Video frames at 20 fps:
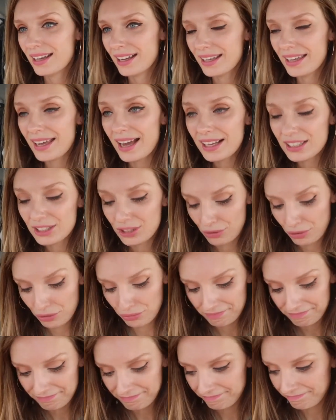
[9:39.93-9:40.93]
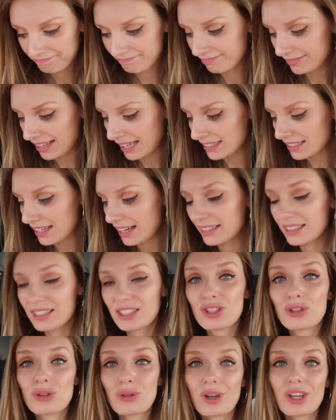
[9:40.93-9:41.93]
Yeah, so that's, guys, the
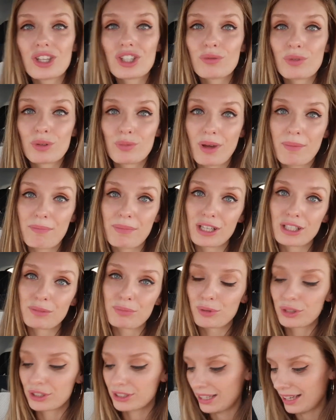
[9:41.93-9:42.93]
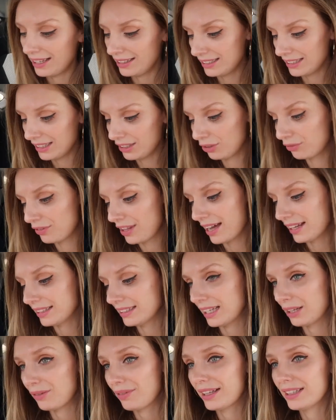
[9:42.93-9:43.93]
situation with my passport. Instead of
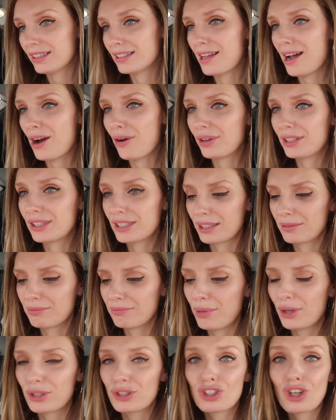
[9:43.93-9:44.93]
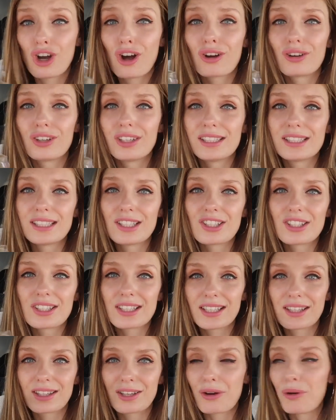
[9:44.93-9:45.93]
that, I went now and bought chocolates and just
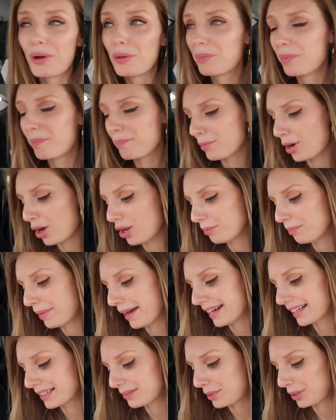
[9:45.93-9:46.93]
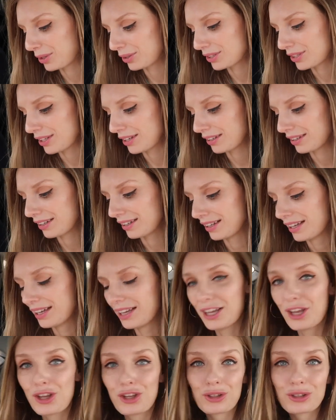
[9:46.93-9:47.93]
had a whole pack because,
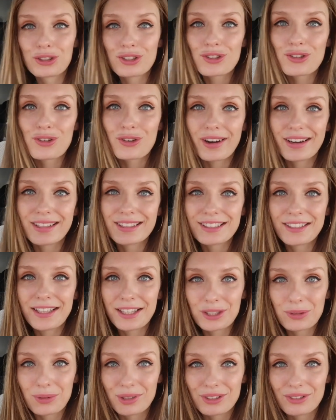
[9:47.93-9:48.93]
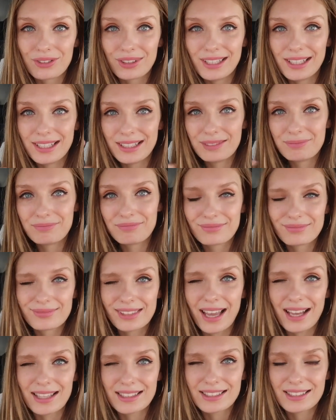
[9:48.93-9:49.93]
you know, stress, that's what really
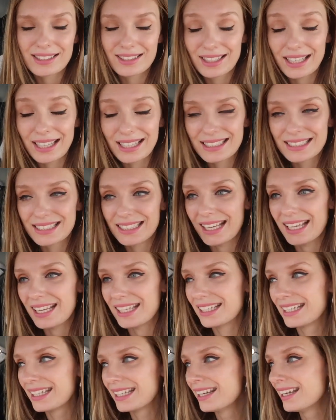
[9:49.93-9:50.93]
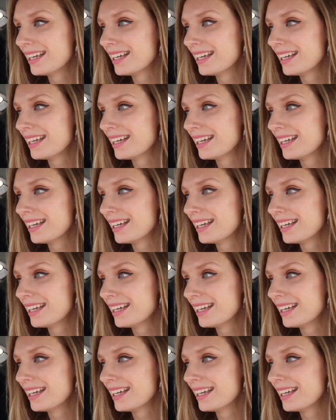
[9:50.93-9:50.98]
gets kicks in.